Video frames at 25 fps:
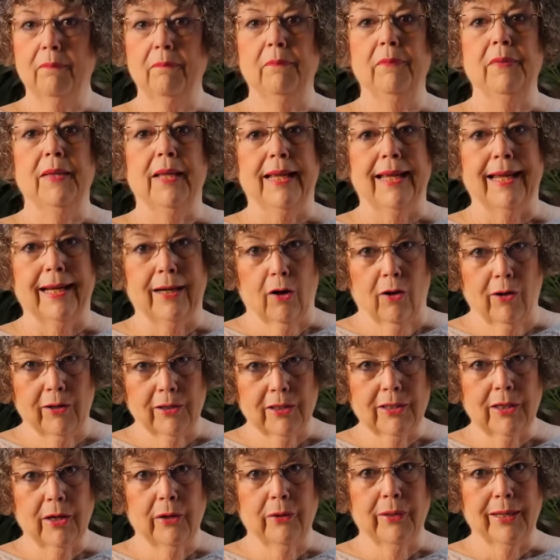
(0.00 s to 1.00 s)
It
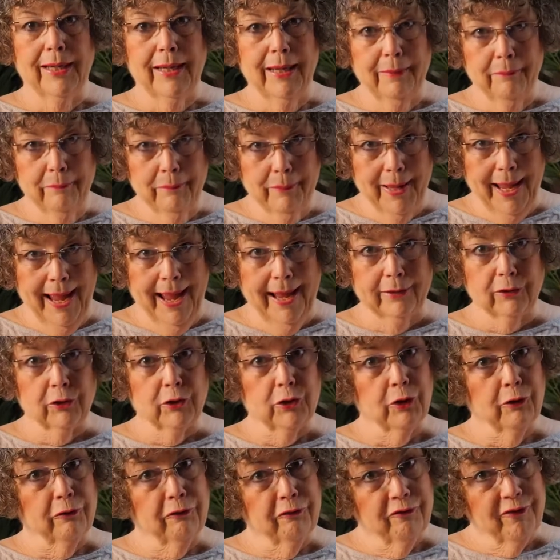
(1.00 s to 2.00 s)
also impacts
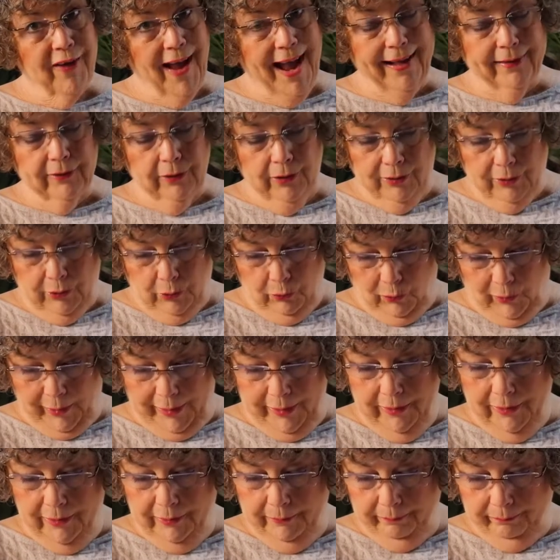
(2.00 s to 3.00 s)
your fat
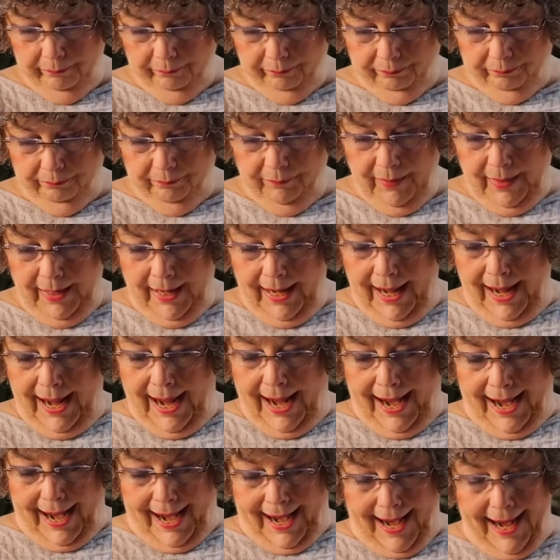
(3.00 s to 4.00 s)
storage,
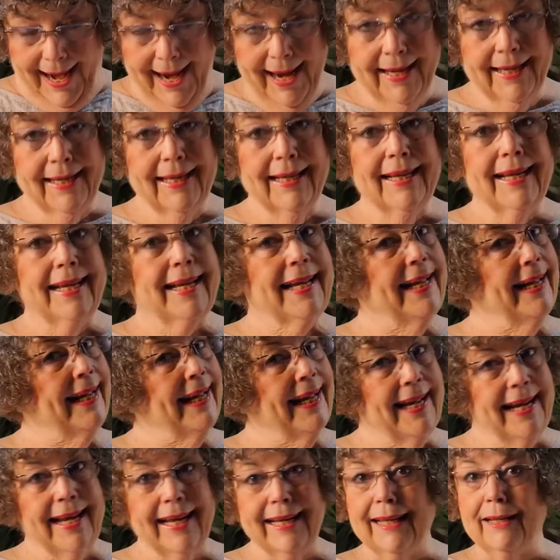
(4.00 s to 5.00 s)
and
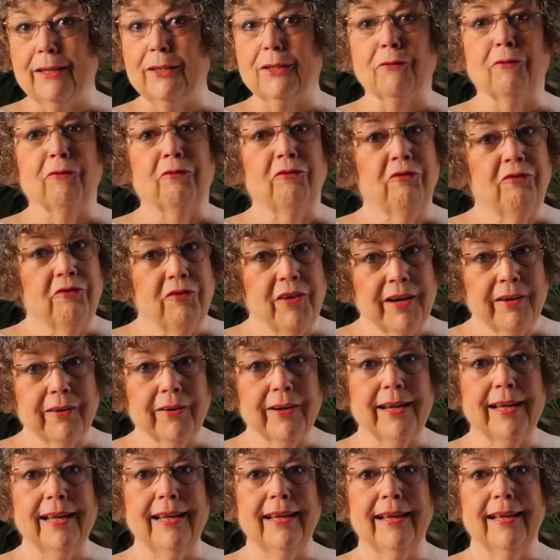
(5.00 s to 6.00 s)
it is
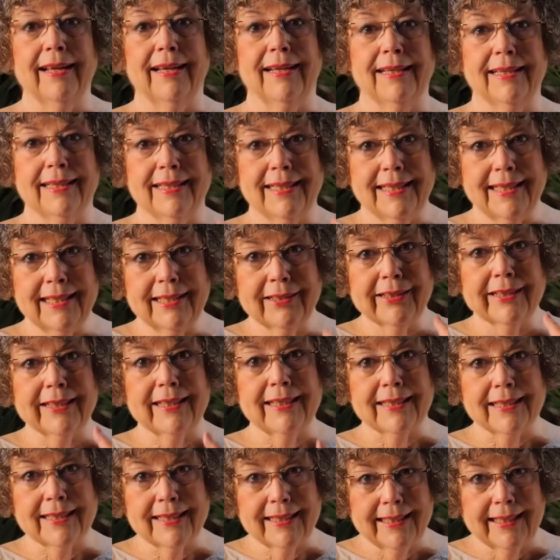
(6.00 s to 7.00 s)
very
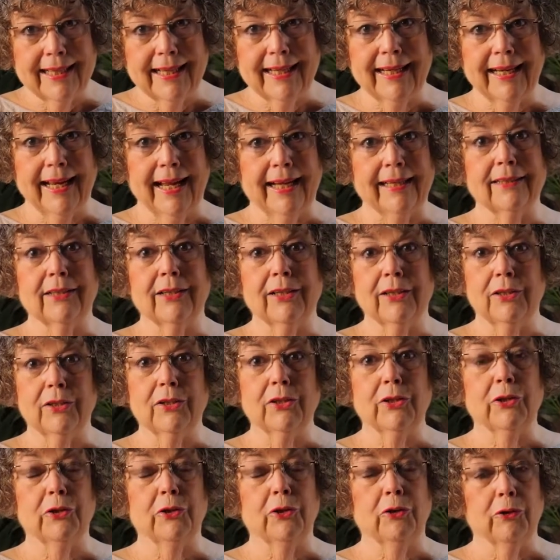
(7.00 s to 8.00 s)
seriously connected to
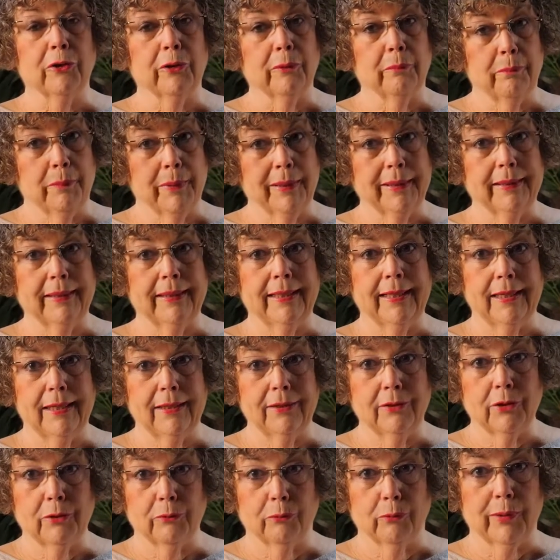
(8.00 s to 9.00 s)
your ability
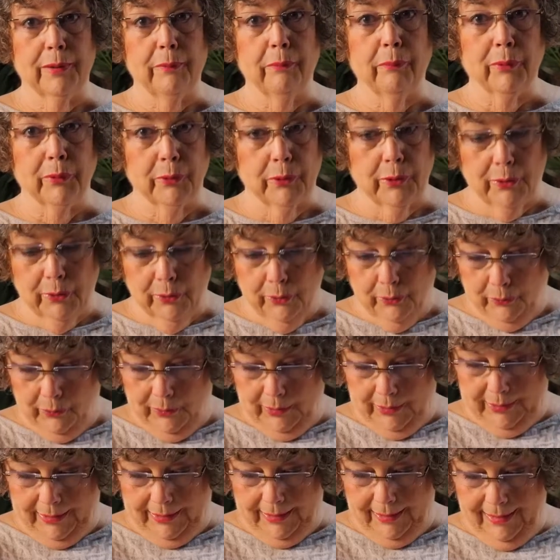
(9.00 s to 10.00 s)
to
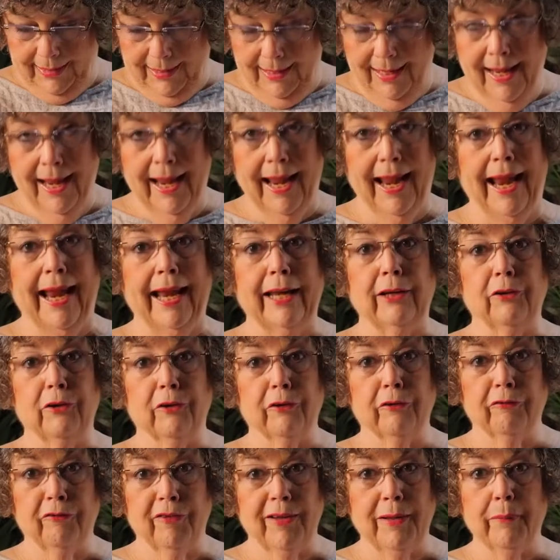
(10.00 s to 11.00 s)
reproduce. and your
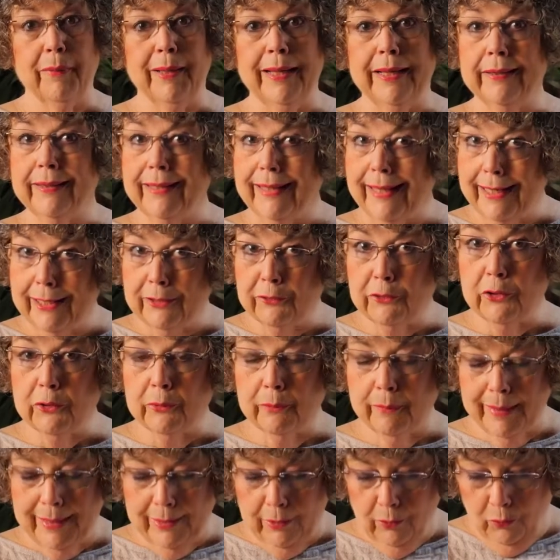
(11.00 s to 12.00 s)
female and your
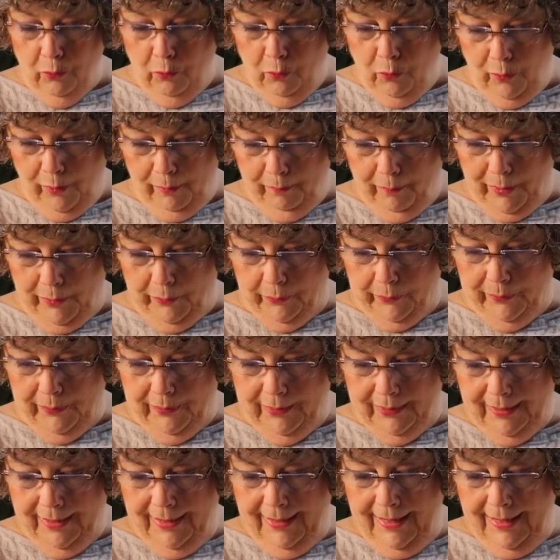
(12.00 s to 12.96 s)
male hormones.